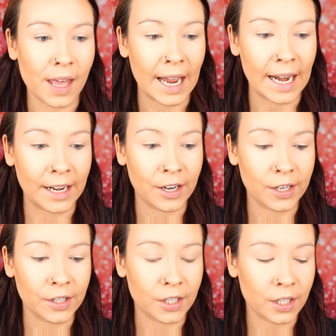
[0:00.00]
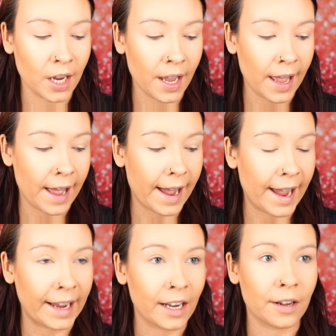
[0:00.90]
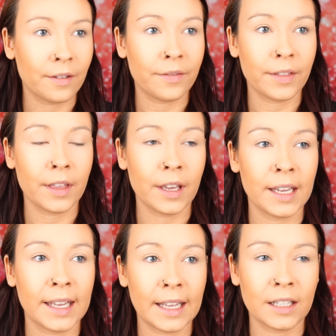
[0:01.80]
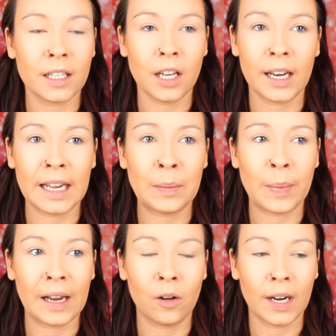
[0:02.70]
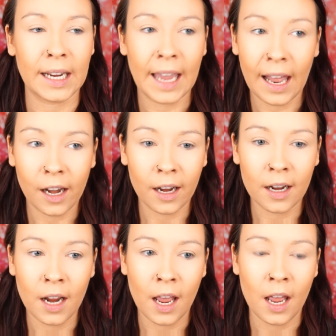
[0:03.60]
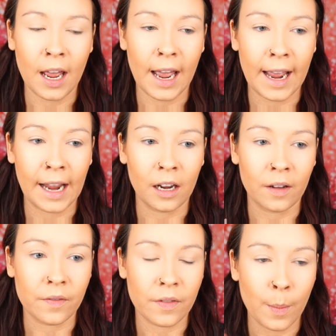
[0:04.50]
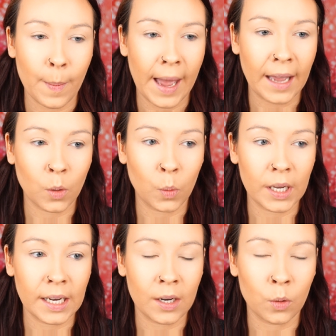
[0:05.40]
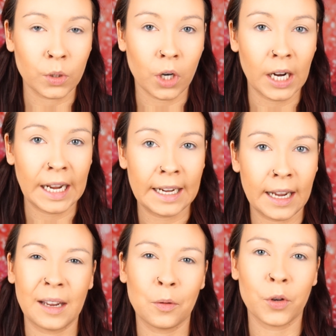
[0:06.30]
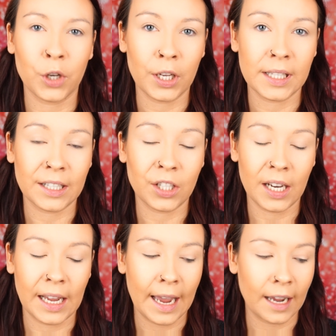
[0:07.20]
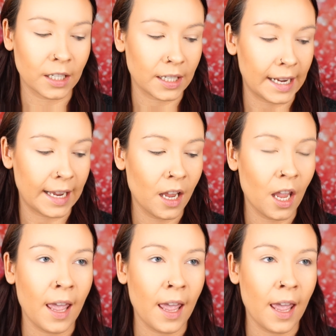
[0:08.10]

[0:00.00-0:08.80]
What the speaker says: highlighters. I love the Gilded Honey by Laura Geller. I love the MAC one in Oh Darling. I'm going to use it today actually.